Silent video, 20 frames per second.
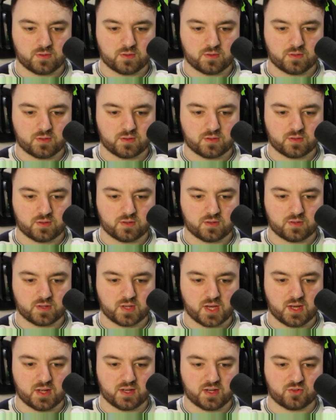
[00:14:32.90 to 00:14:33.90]
Let's,
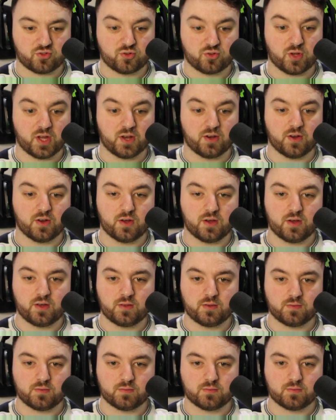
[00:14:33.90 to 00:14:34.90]
uh, let's do that now.
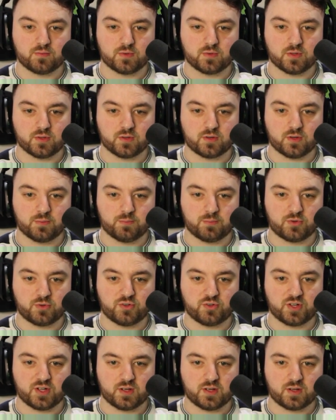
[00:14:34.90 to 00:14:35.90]
Another
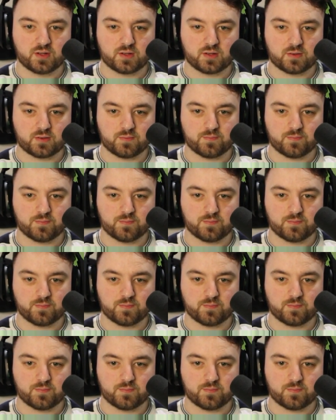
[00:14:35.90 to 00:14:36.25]
lumberjack.